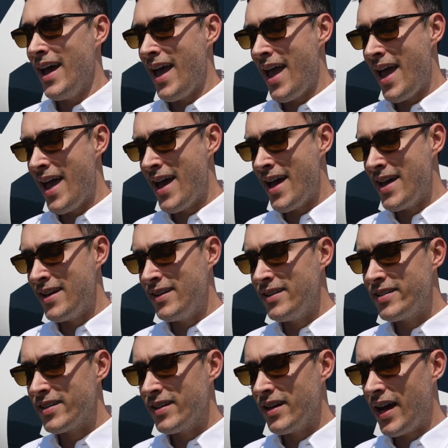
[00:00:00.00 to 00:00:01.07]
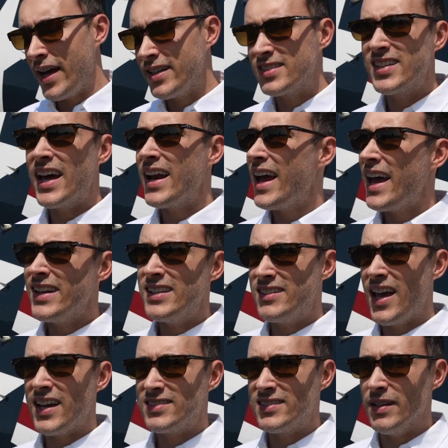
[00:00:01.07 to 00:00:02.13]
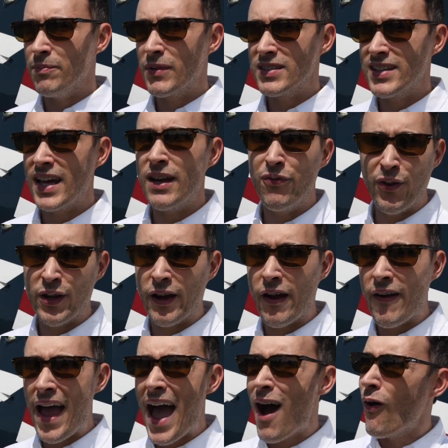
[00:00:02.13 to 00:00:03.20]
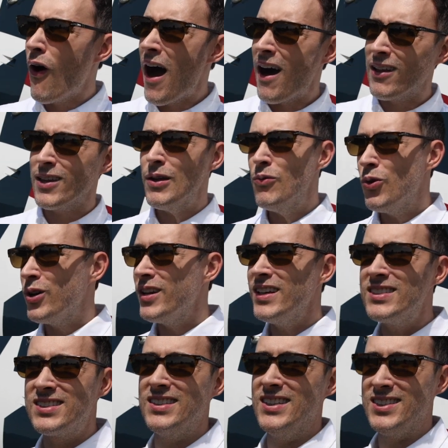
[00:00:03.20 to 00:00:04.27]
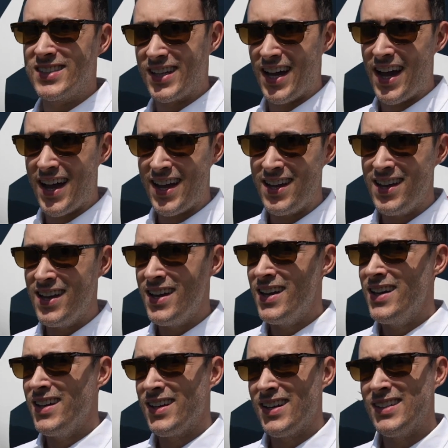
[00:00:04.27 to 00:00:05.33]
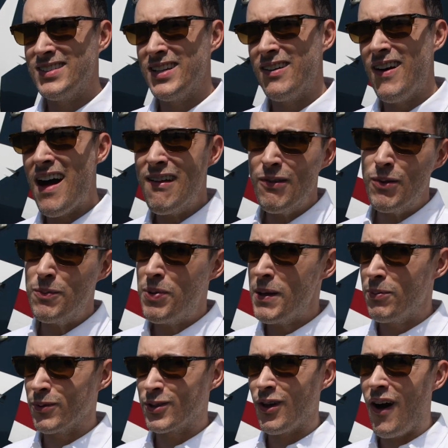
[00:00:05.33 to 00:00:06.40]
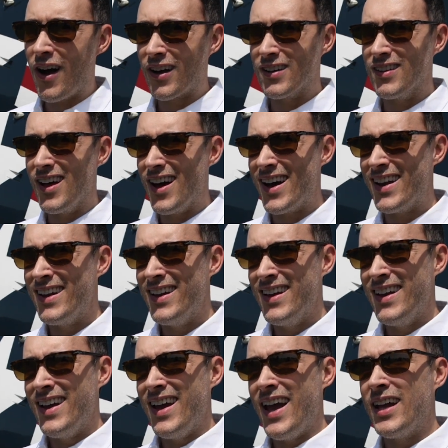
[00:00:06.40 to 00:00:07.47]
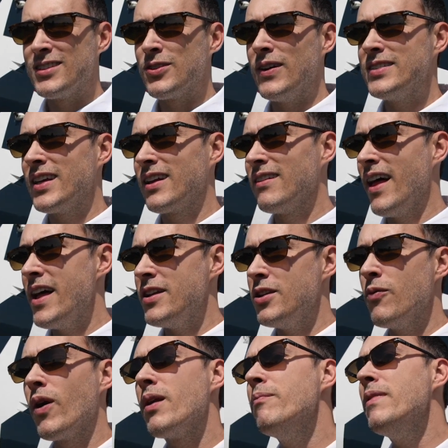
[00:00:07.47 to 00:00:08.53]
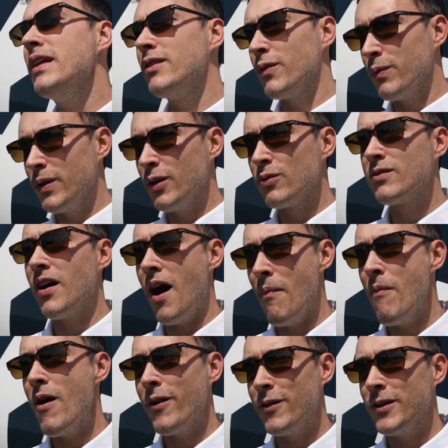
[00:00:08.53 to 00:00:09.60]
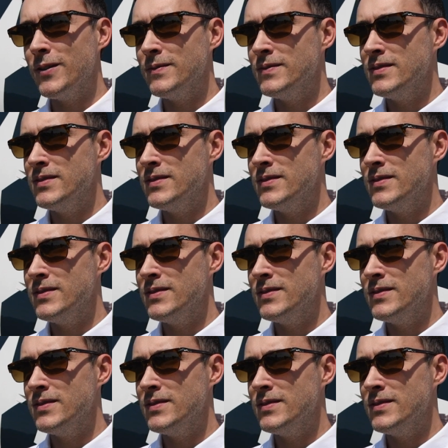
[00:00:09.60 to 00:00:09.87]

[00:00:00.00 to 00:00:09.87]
And I decided I had to test him because I had to figure out how Hollywood is this guy. Because, Hollywood people talk a lot. And so I said, Glenn, do you want to meet the real Tom Hudner?